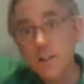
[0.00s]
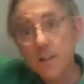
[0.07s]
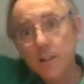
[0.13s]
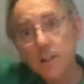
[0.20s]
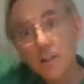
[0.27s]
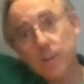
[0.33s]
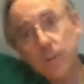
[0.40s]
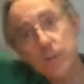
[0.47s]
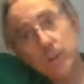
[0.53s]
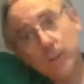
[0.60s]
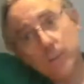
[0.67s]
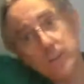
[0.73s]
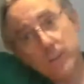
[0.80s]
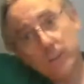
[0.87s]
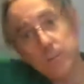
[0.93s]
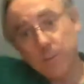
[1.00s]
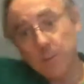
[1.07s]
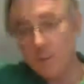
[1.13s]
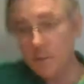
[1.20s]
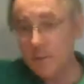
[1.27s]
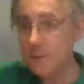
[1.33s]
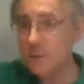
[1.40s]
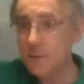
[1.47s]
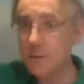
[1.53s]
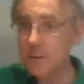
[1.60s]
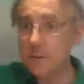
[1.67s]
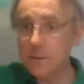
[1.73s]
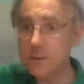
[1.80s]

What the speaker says: rub this balloon